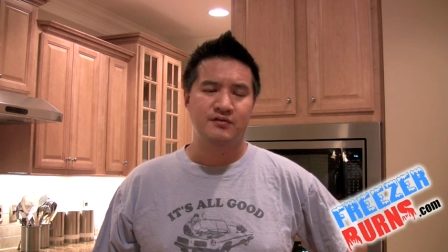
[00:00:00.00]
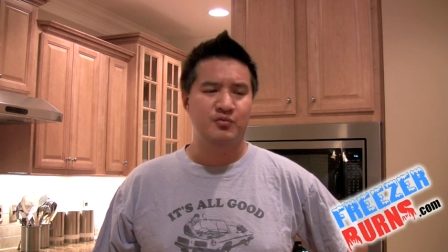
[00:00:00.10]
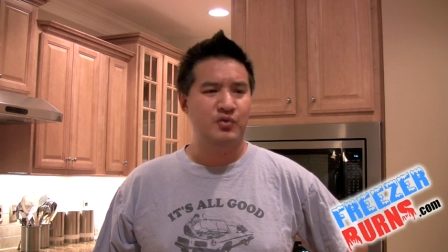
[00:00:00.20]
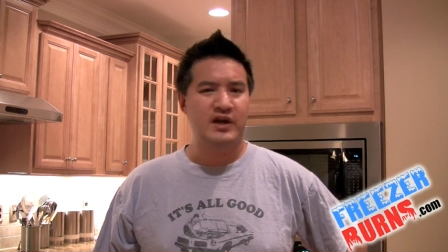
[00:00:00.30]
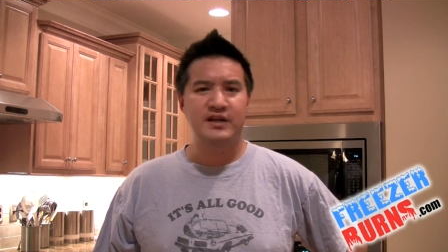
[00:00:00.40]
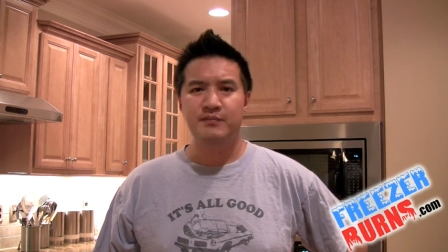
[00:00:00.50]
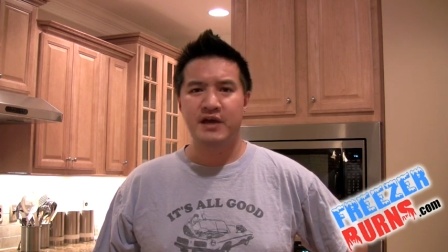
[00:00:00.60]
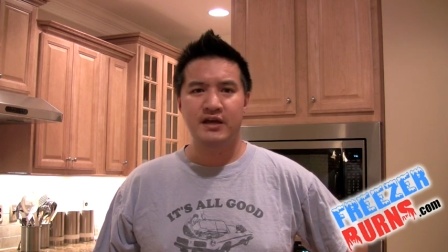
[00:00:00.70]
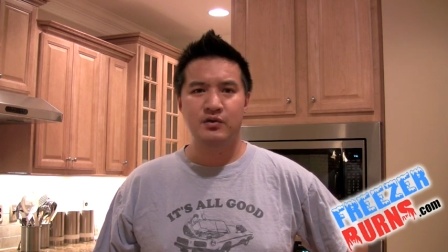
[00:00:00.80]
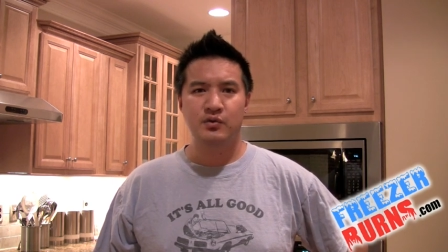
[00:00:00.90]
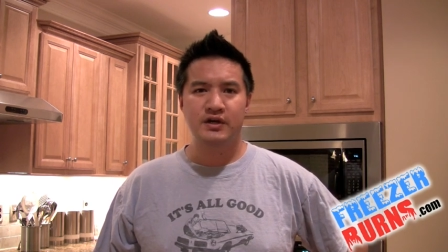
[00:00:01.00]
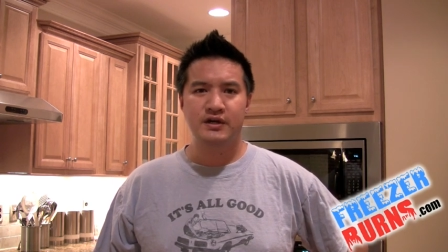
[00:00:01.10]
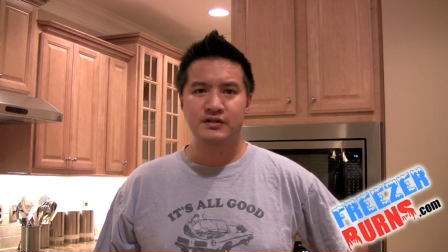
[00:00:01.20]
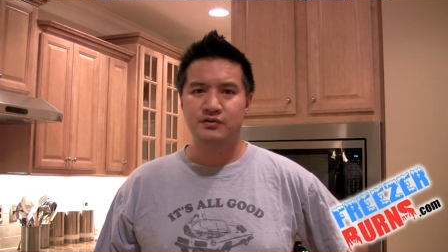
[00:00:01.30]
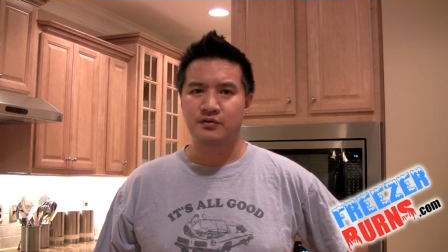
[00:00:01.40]
from wedding
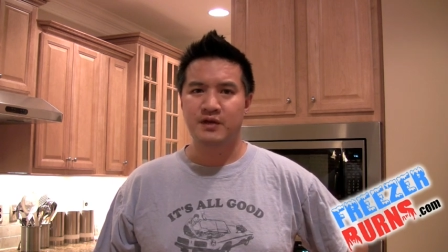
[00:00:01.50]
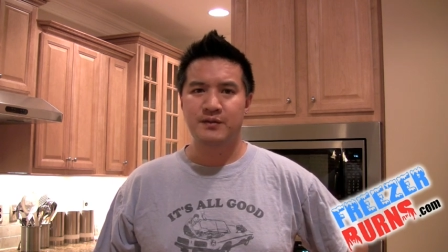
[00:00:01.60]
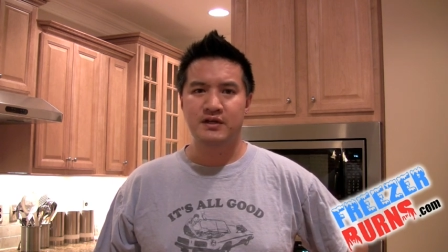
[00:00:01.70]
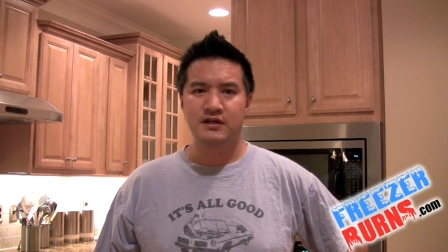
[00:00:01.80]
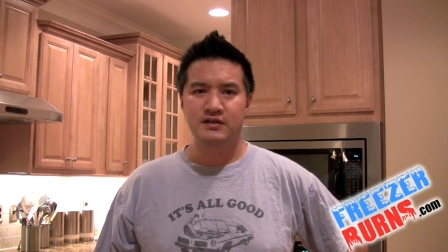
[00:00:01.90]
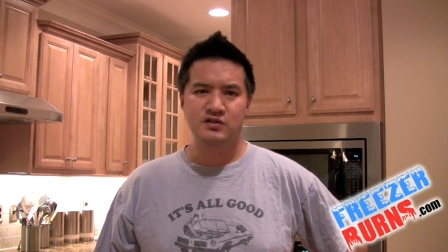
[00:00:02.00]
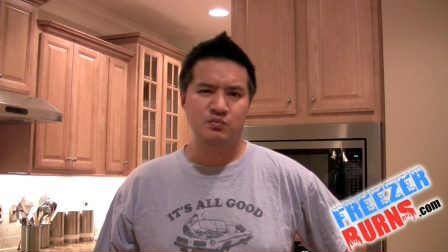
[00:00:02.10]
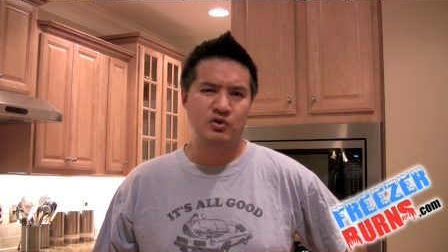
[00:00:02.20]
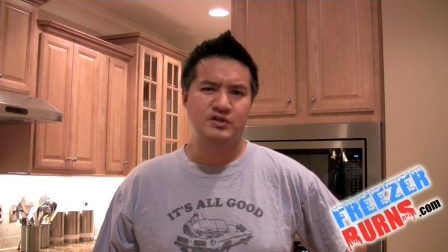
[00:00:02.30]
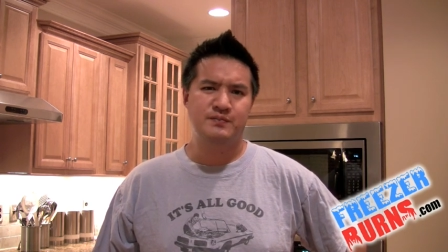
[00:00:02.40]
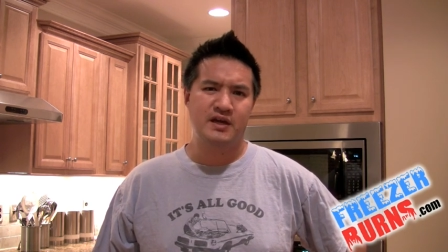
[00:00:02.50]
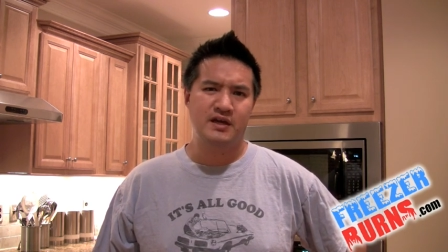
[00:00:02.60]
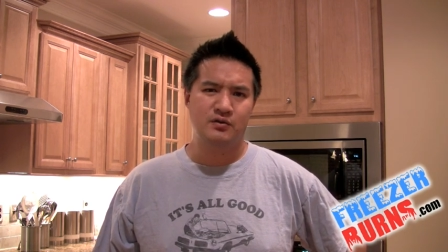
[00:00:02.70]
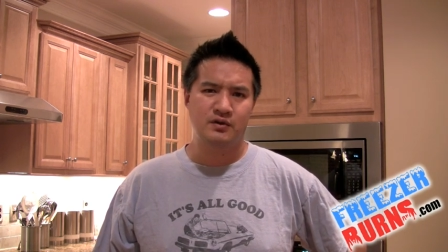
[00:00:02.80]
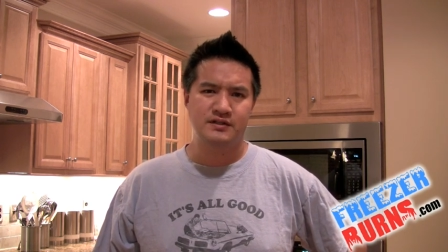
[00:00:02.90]
banquets or maybe sports
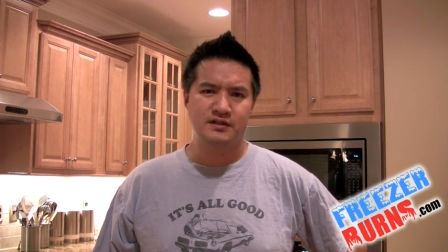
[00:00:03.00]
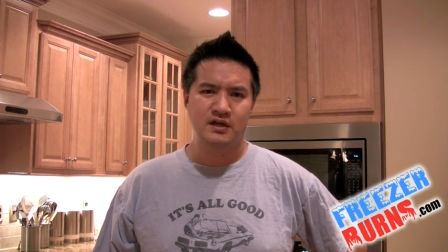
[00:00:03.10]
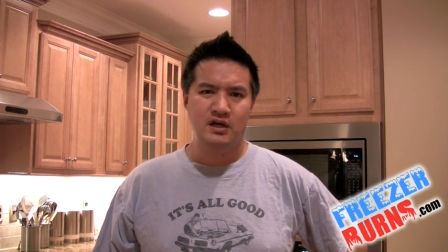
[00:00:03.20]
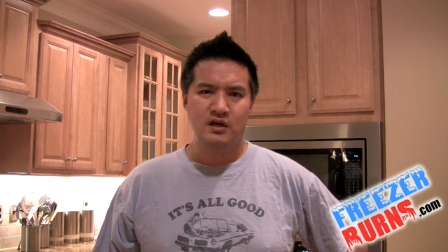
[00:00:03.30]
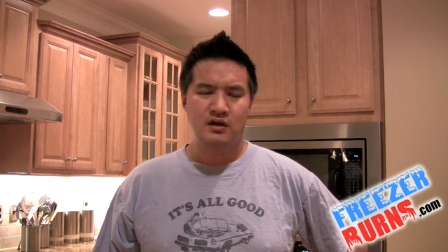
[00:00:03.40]
banquets,